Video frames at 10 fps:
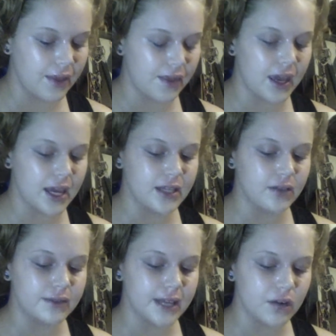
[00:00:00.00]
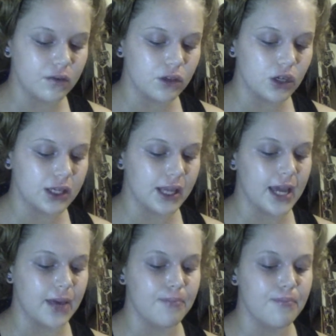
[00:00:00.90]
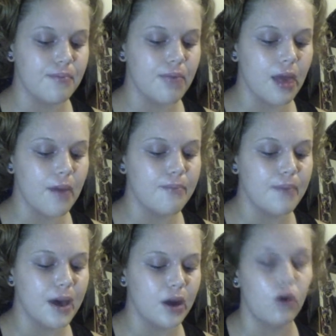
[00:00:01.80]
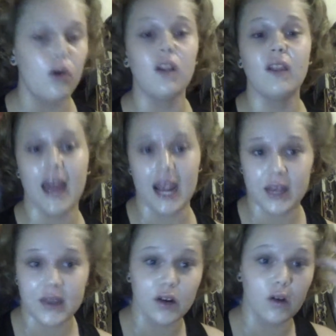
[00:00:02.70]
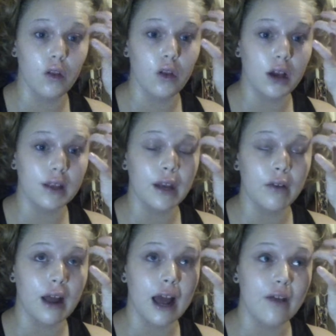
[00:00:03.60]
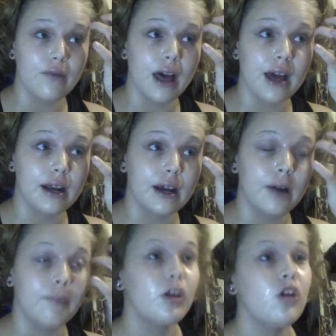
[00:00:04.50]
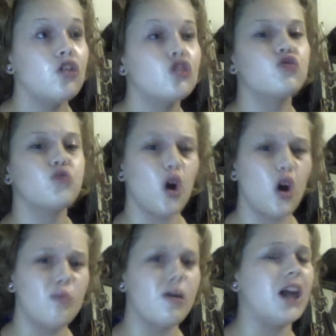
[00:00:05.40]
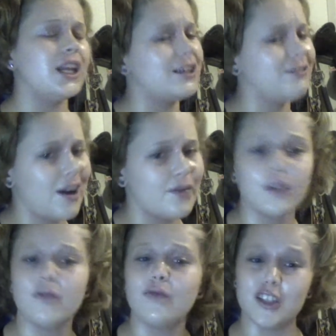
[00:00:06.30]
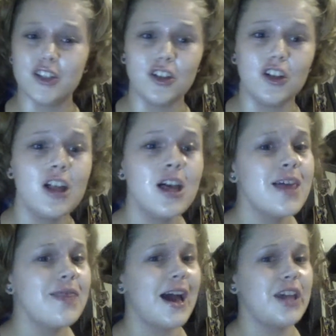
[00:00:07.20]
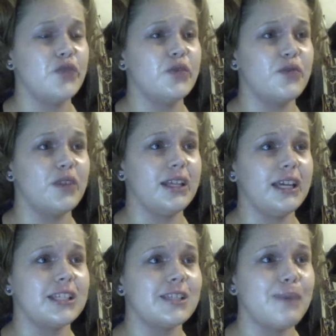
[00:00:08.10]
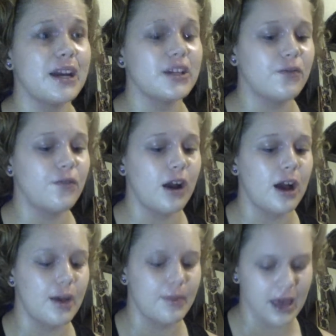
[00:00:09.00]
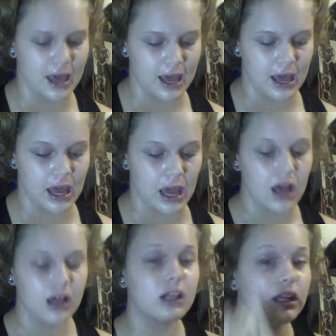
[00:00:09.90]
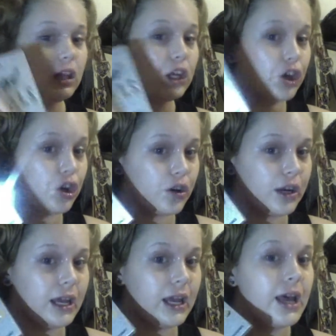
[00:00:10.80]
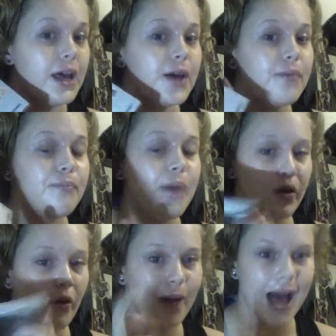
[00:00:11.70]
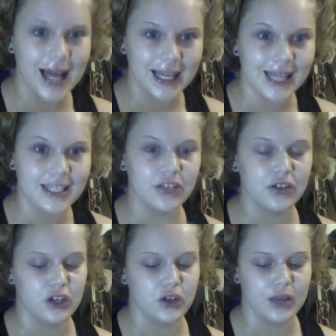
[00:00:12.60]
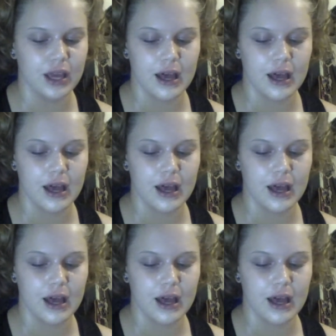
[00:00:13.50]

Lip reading: they don't look like metal-like. They don't have that chrome holographic feel that you would really expect from a glittery metal palette. You know, they